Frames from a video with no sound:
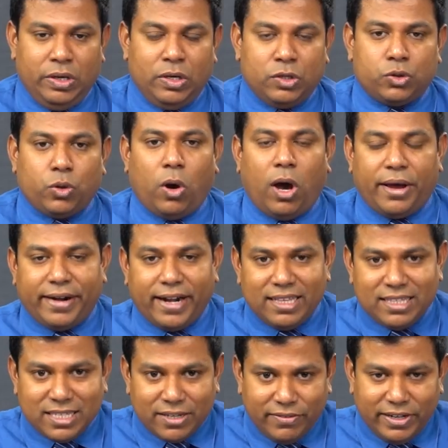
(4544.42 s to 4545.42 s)
So
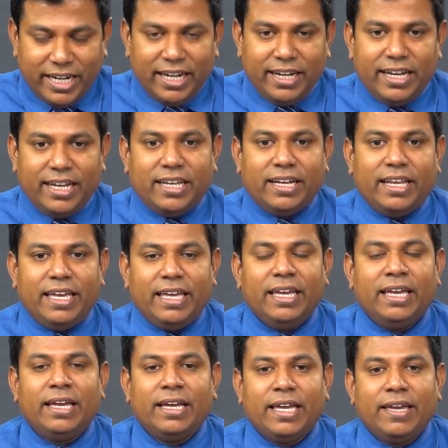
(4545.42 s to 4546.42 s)
117
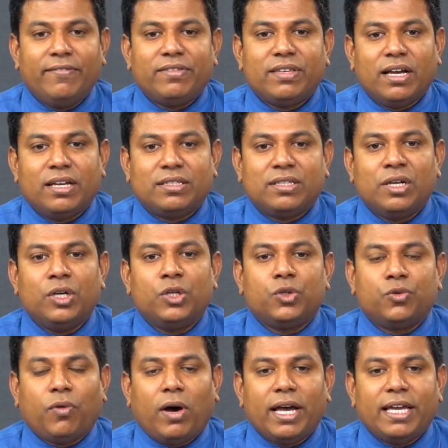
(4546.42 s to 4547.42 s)
degree gives us
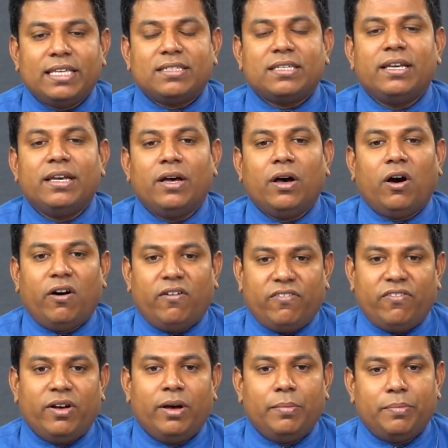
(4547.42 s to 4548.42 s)
twice
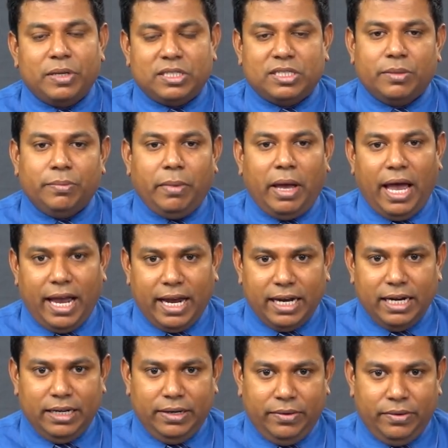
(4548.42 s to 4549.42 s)
of prism
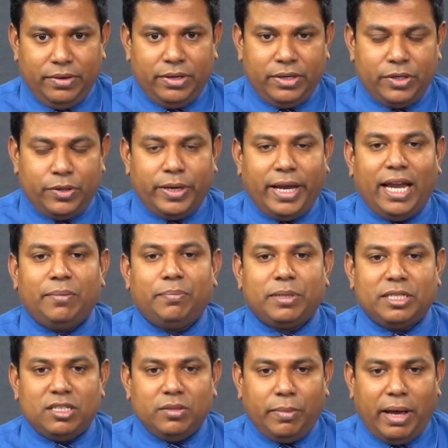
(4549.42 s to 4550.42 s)
angle. To get
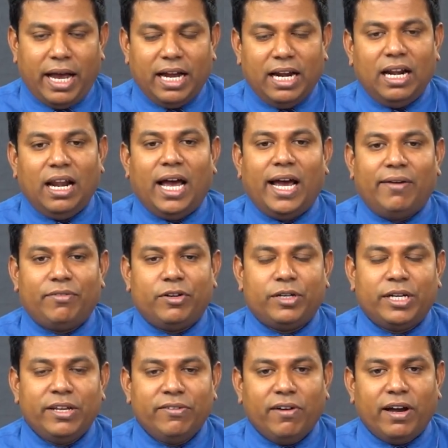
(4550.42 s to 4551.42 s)
prism angle, I have to
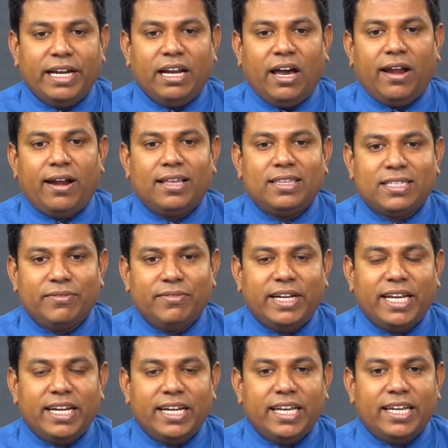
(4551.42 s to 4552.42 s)
divide
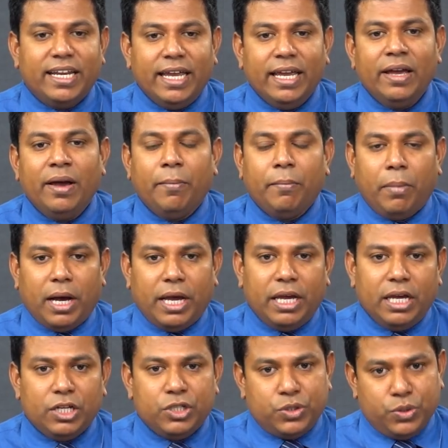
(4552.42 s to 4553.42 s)
117 degree by
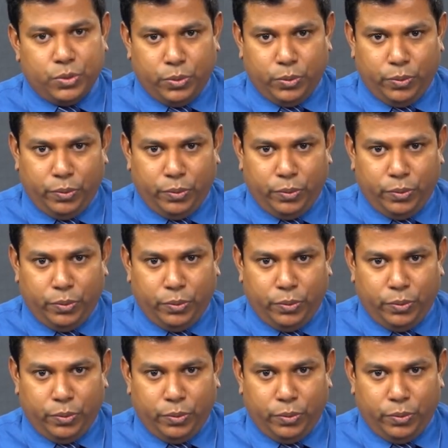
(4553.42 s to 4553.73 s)
2.